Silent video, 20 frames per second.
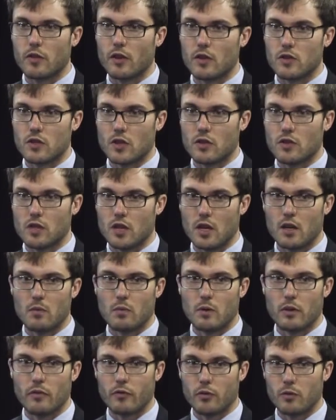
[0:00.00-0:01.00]
they're associated
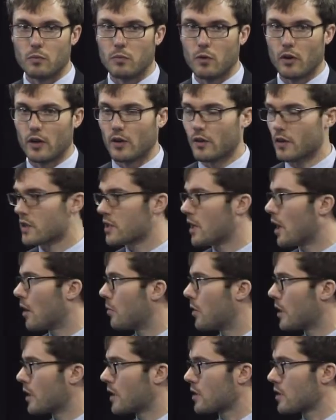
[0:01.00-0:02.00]
with foodborne illness
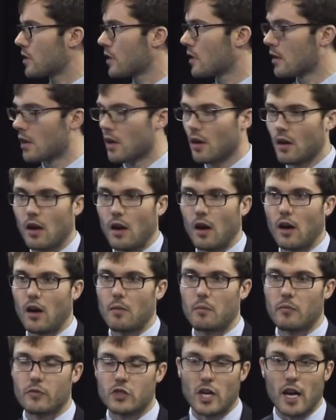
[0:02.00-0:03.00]
outbreaks.
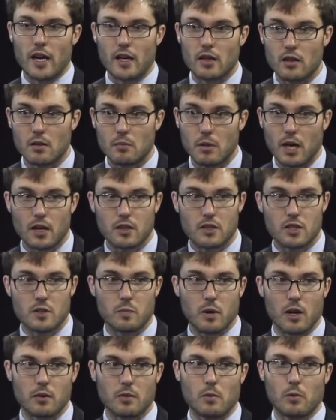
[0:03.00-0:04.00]
Jack in the Box is
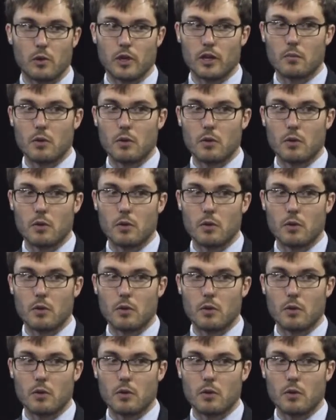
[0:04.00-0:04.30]
probably the